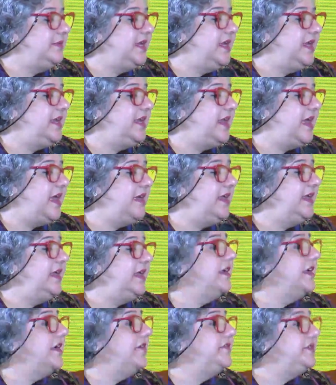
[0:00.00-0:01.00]
are lucky
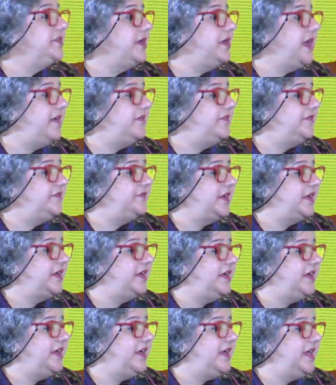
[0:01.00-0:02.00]
enough to have
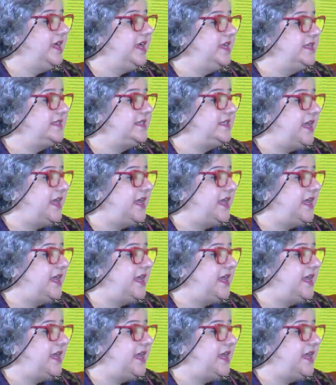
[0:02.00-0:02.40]
his